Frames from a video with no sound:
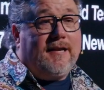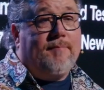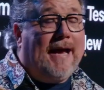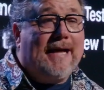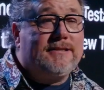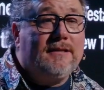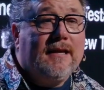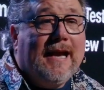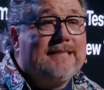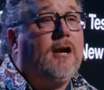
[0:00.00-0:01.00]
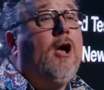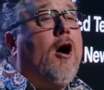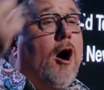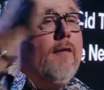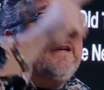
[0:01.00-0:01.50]
and compassion. He said
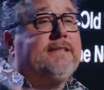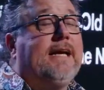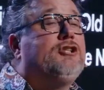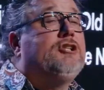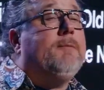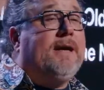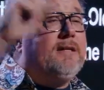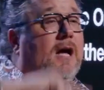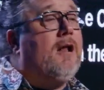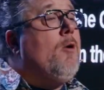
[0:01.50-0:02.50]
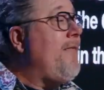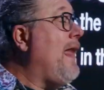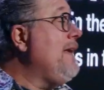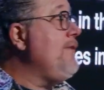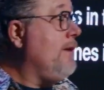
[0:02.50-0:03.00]
all these things should be done
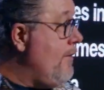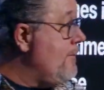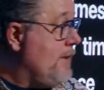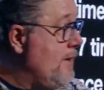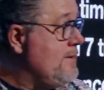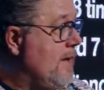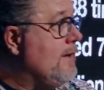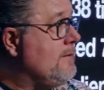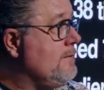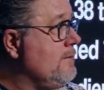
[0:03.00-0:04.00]
without leaving others undone.